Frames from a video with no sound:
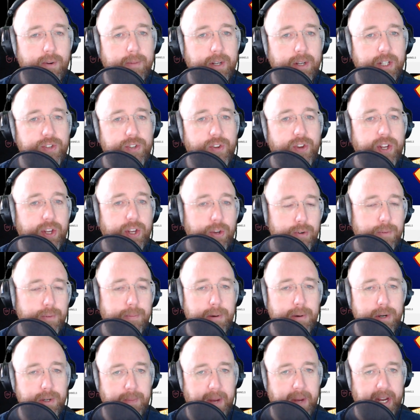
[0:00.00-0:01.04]
a skewed
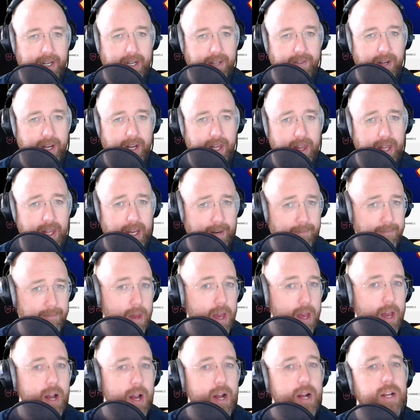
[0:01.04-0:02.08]
perspective, I think
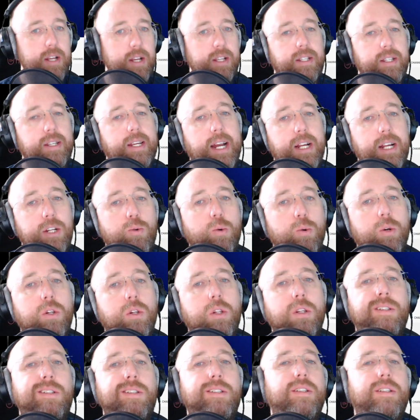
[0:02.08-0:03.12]

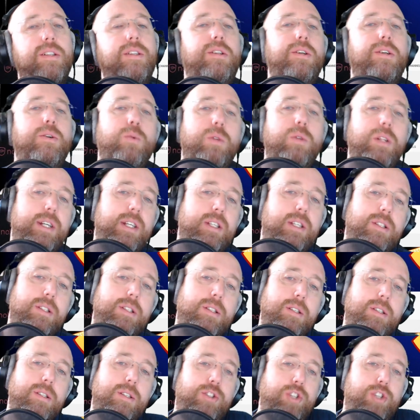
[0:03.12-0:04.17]
schedule and to do
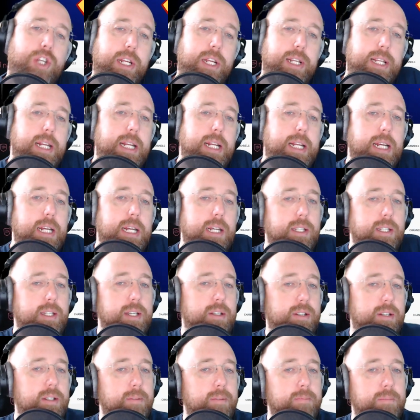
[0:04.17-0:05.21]
lists and GTD
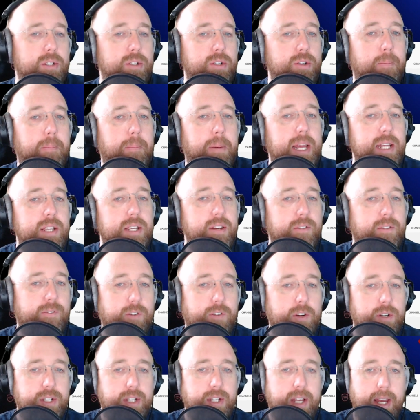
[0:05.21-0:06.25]
systems and your basic
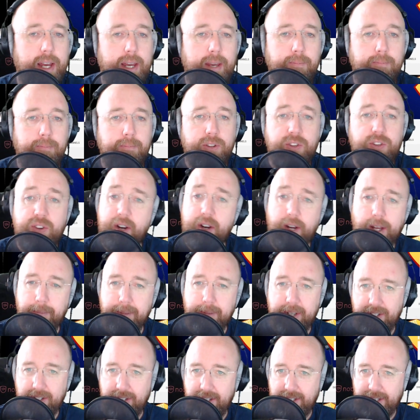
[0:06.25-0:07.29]
first time starting a
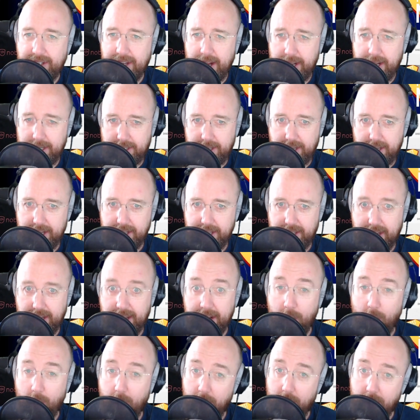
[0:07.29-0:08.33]
business nonsense.
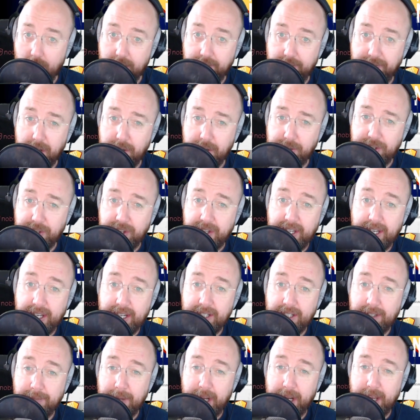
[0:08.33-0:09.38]
And all of those
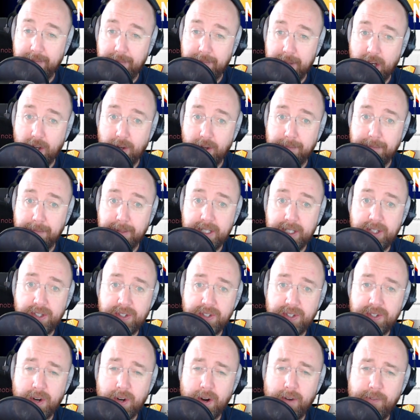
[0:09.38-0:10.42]
things might have been a good place to
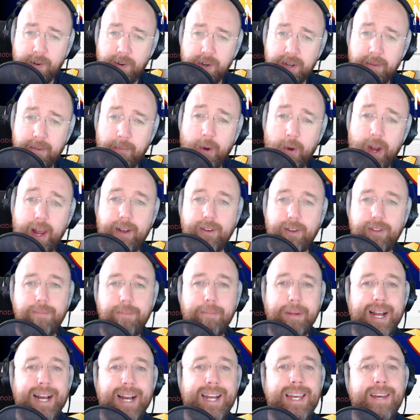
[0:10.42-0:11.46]
start for someone else.
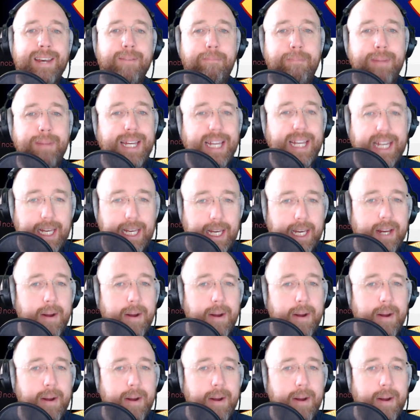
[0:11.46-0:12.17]
But I am me.